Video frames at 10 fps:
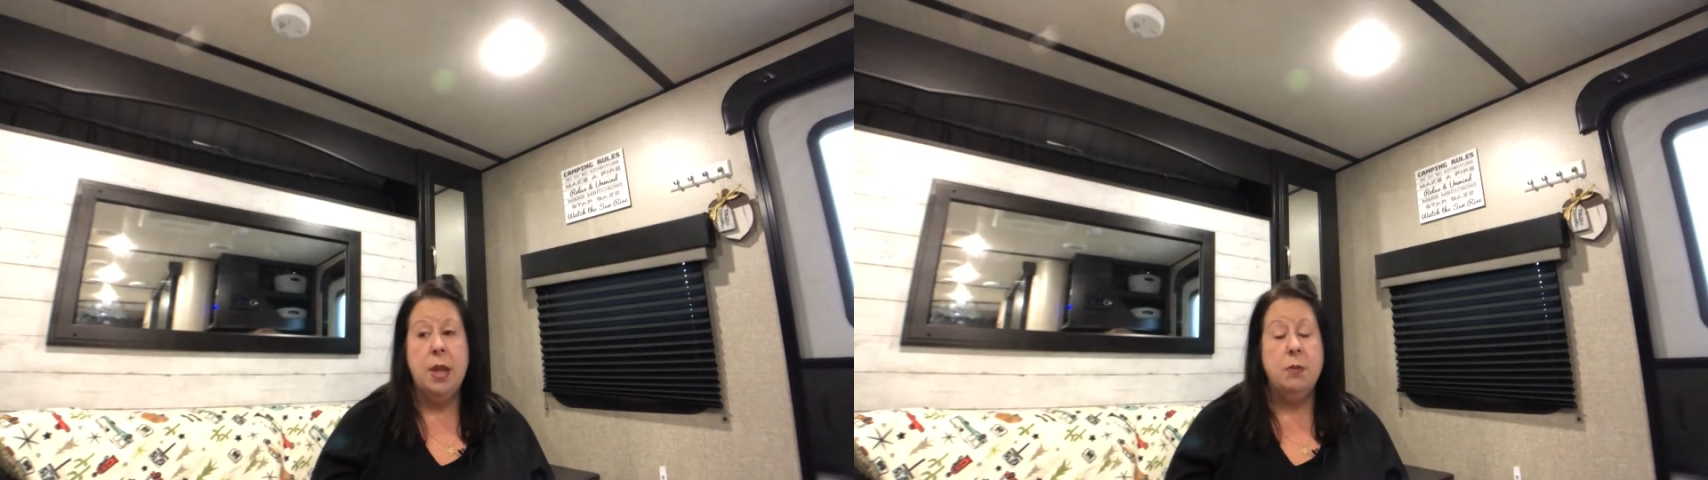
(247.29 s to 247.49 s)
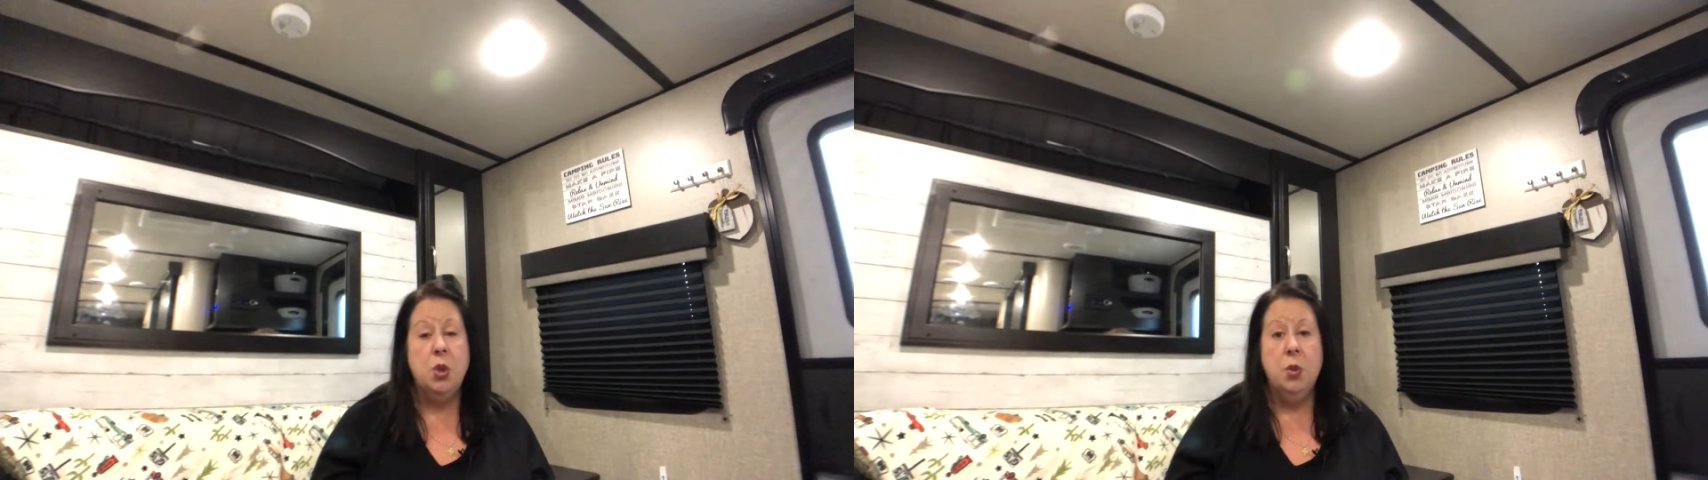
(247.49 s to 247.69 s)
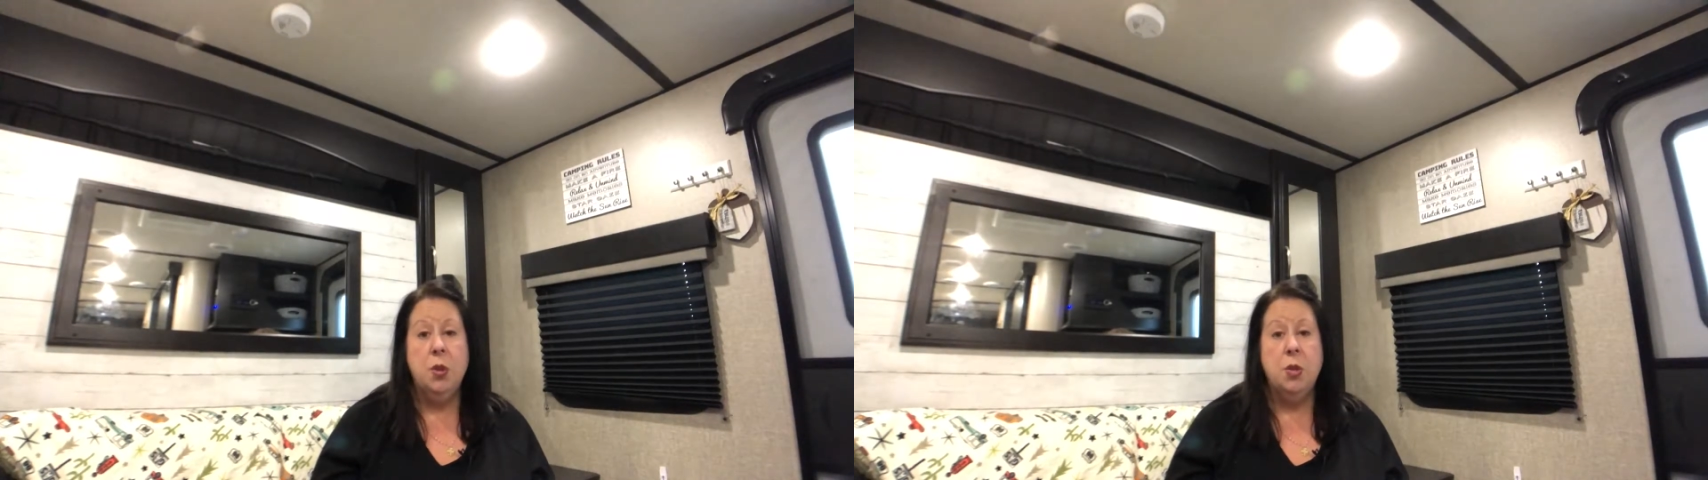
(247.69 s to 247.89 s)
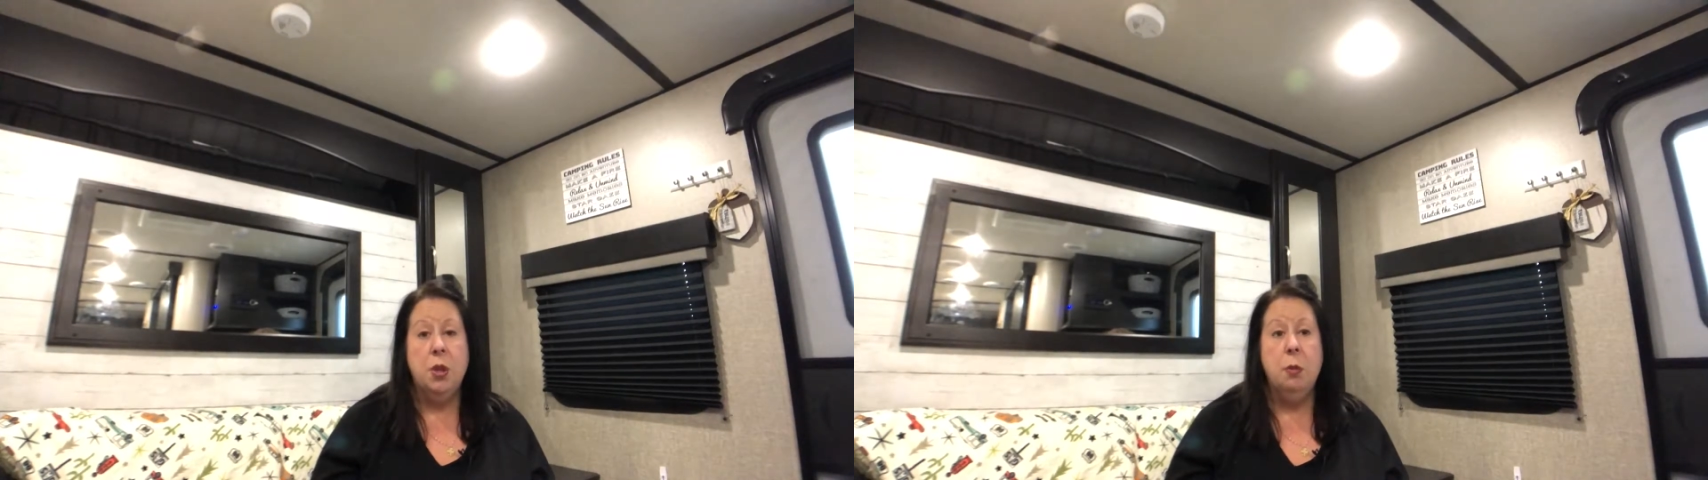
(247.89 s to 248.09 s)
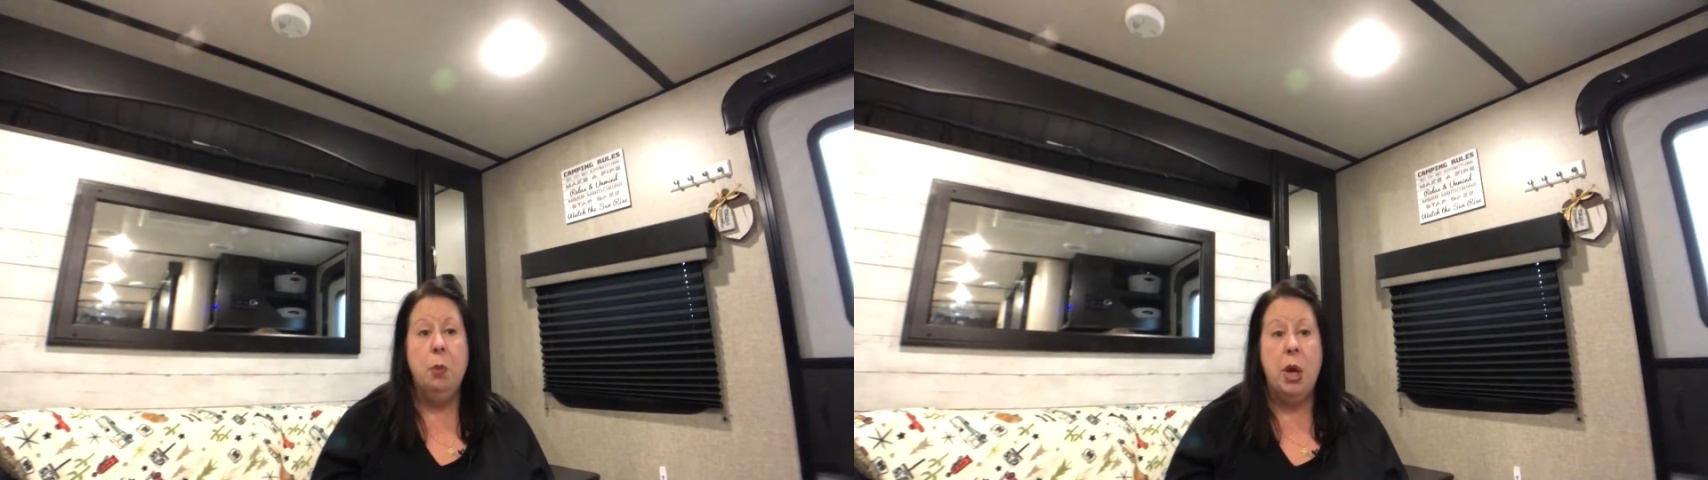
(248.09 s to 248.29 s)
I'm sure there's
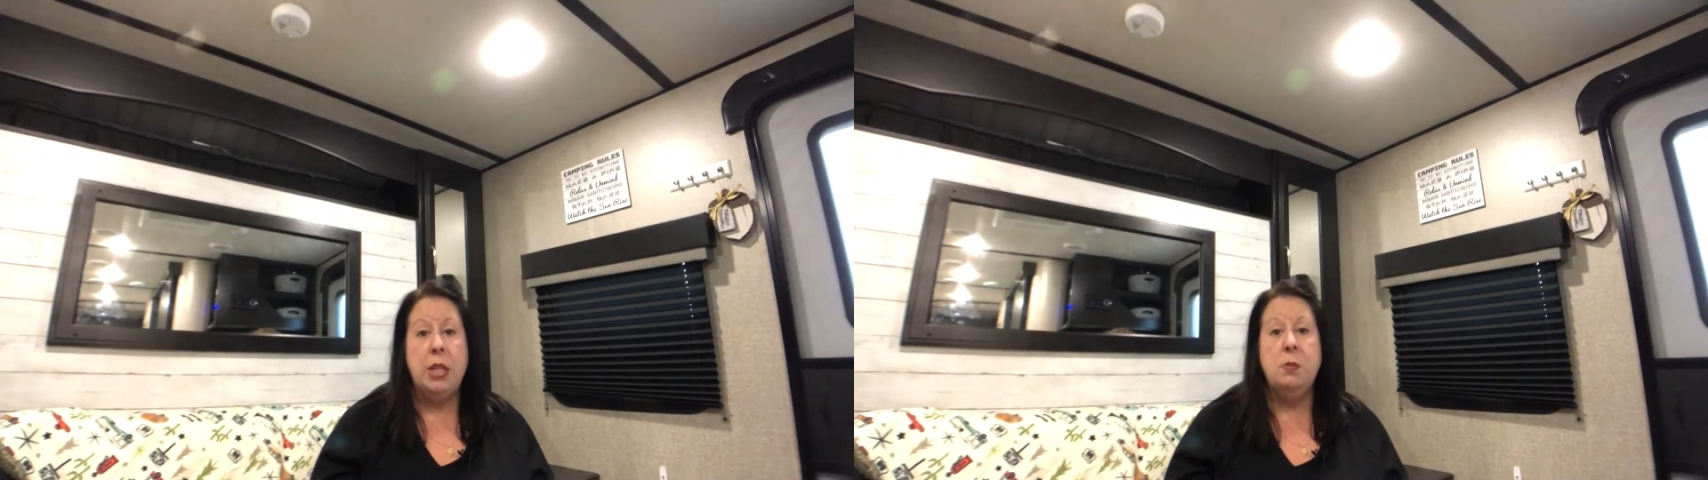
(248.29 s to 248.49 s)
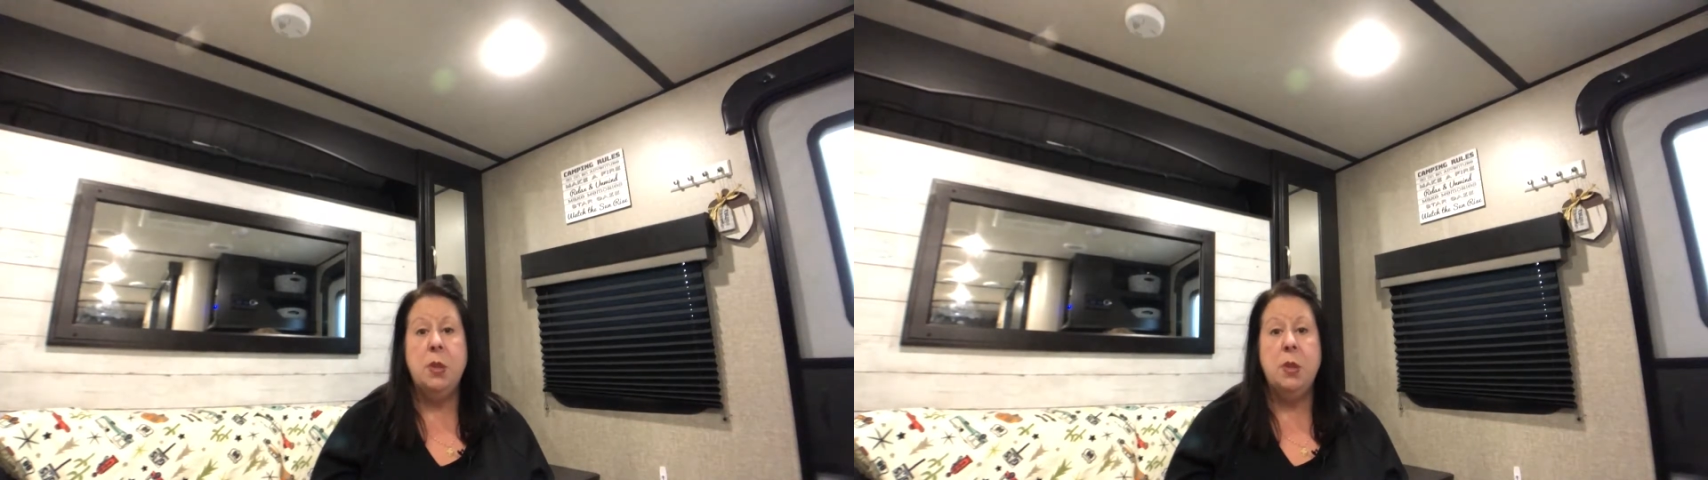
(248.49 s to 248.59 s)
other brands,